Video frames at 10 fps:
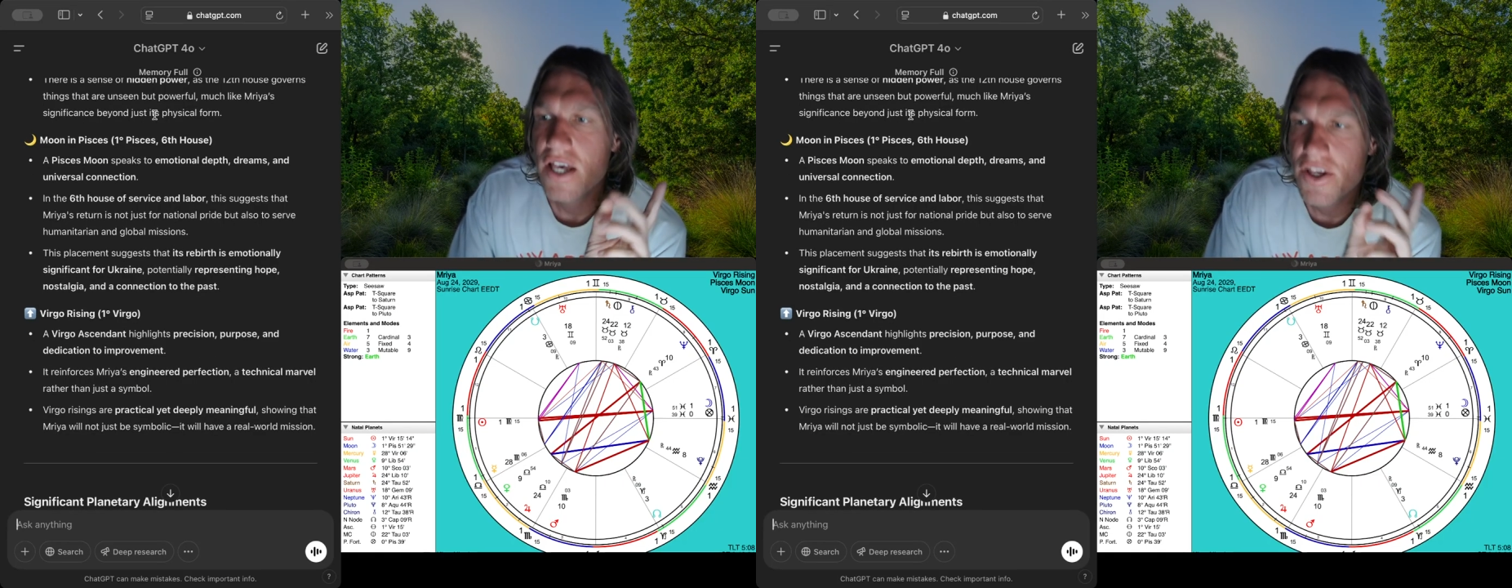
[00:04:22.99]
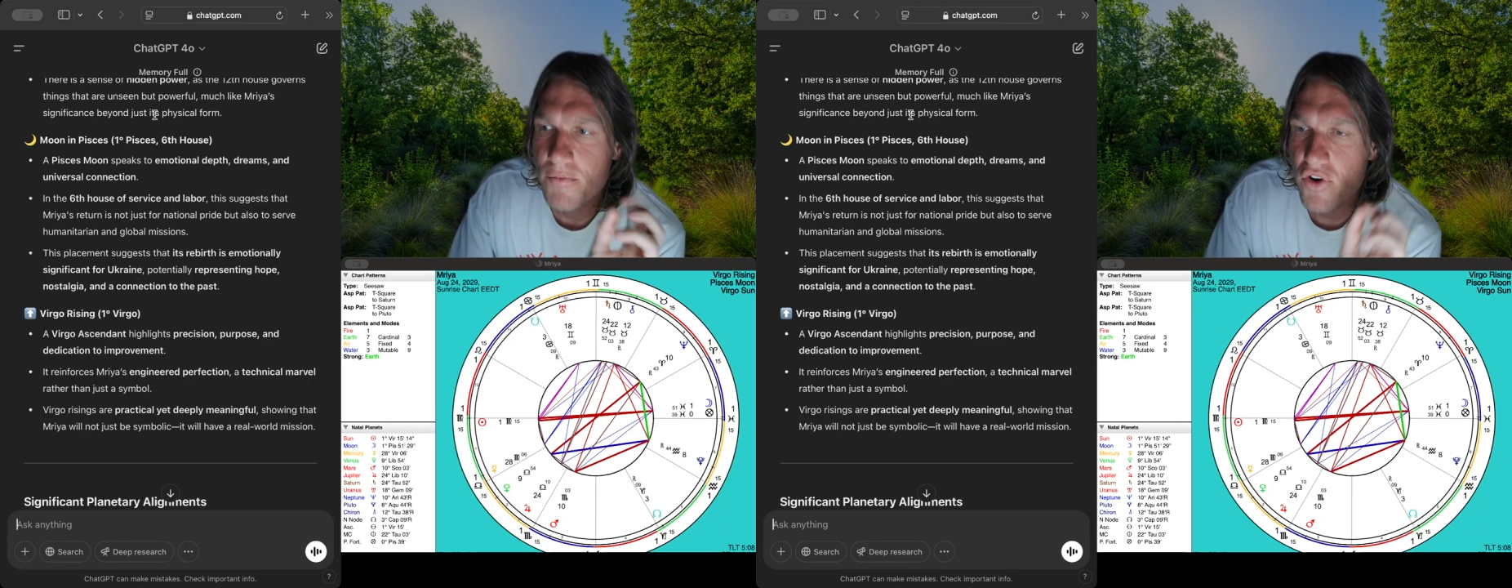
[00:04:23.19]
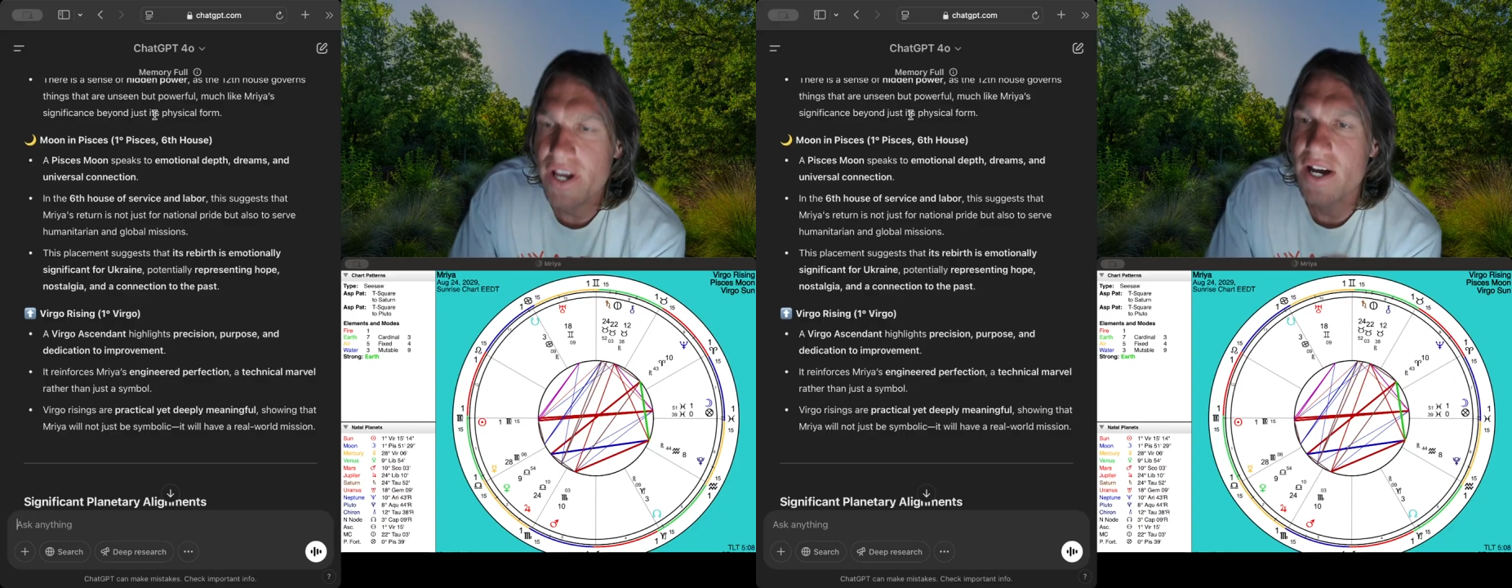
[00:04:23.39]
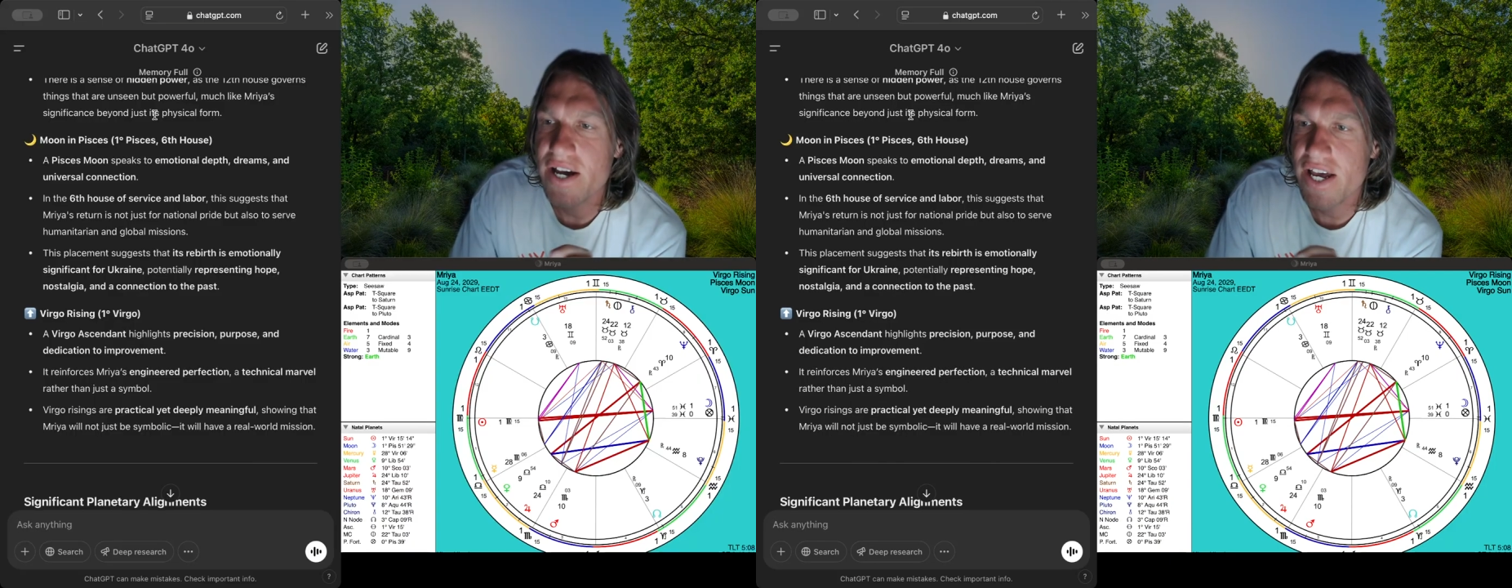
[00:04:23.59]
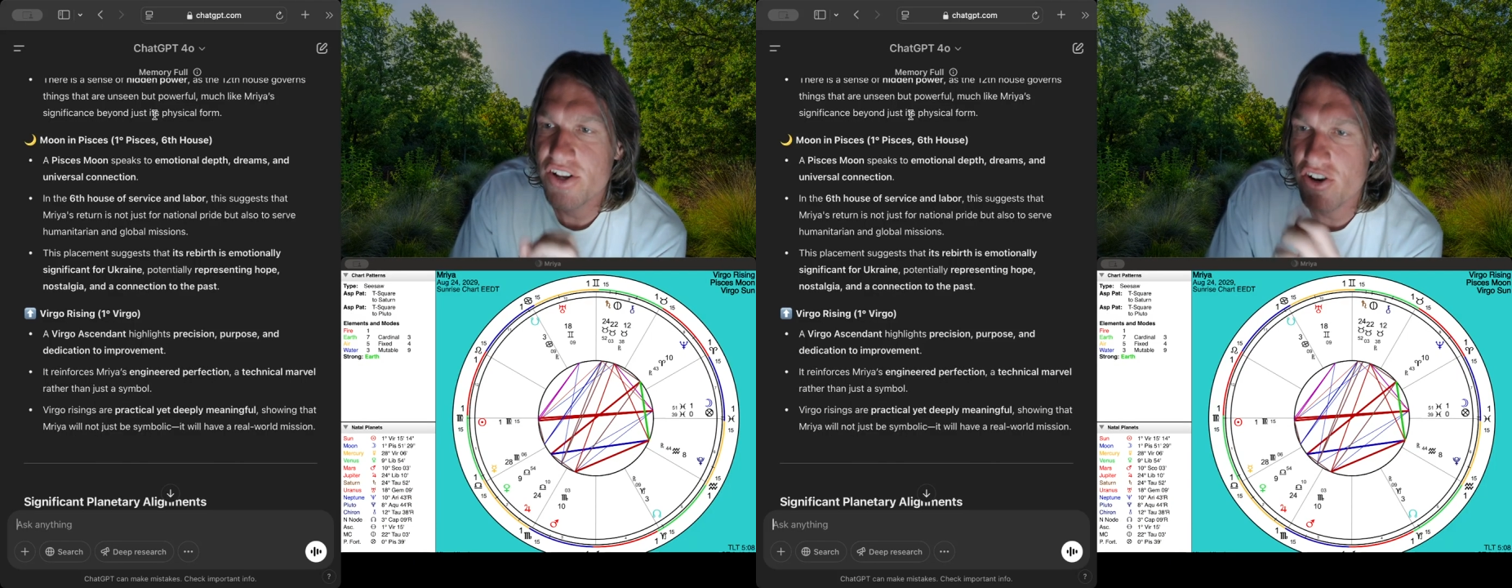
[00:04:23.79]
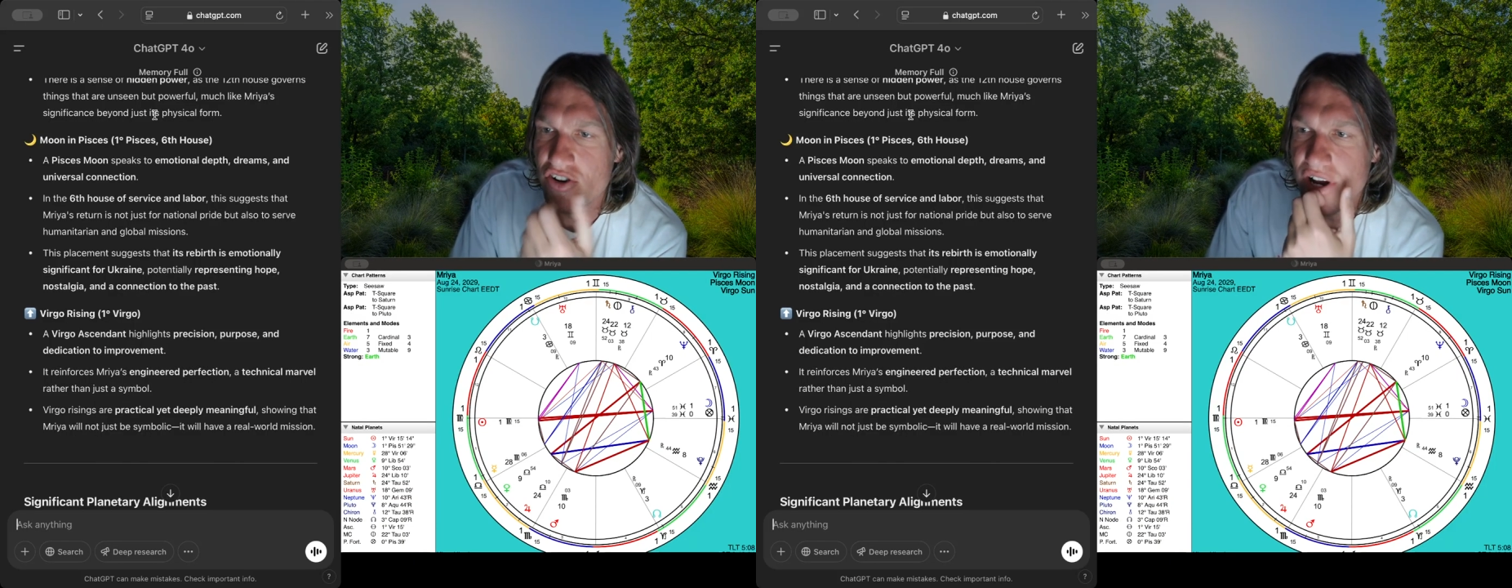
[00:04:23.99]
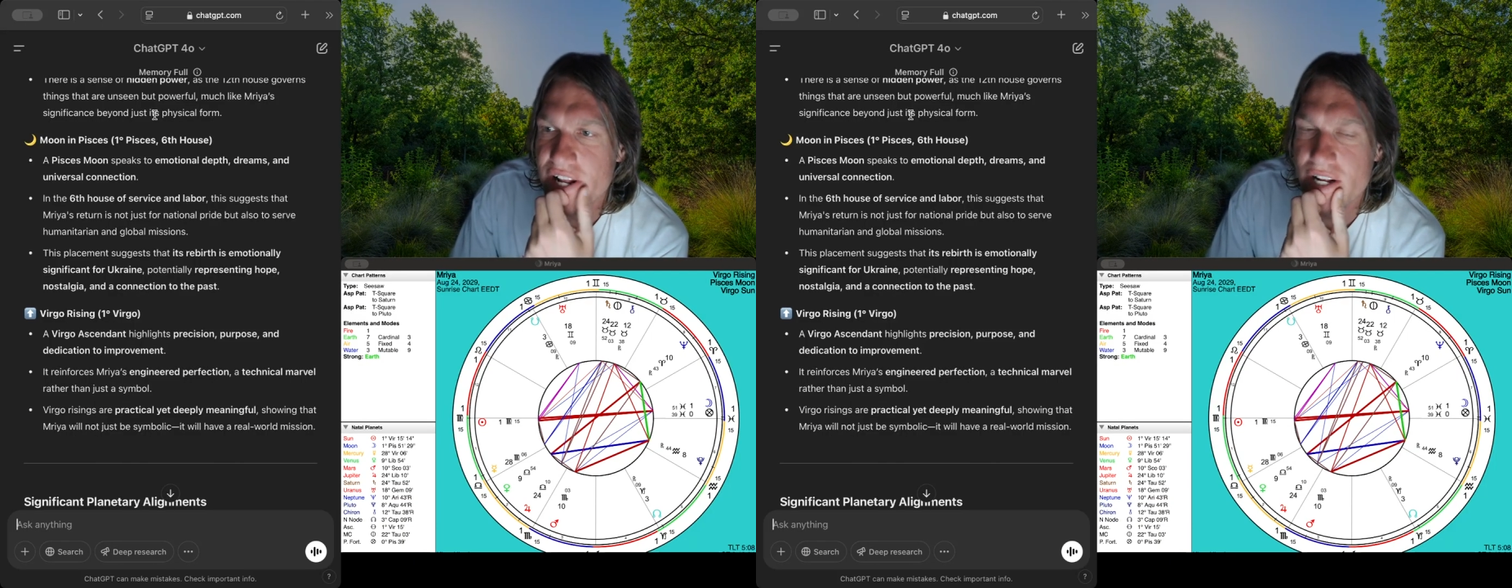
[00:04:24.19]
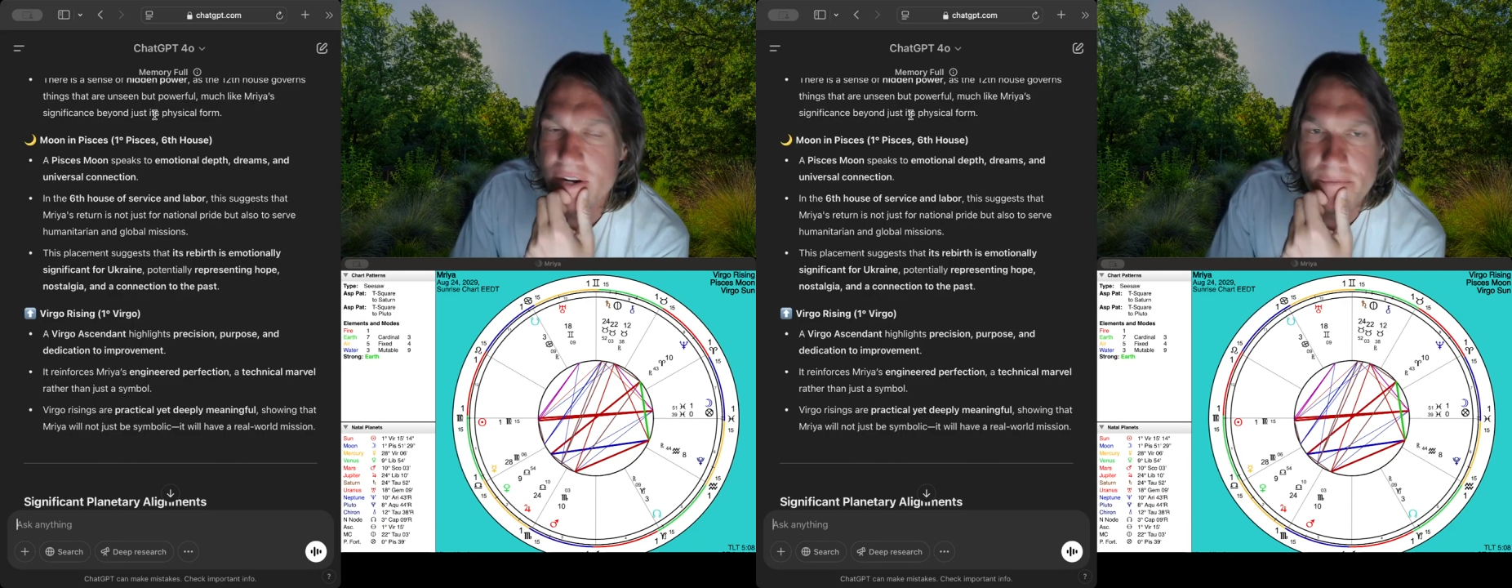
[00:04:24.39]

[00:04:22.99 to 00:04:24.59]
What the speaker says: Mriya in Ukrainian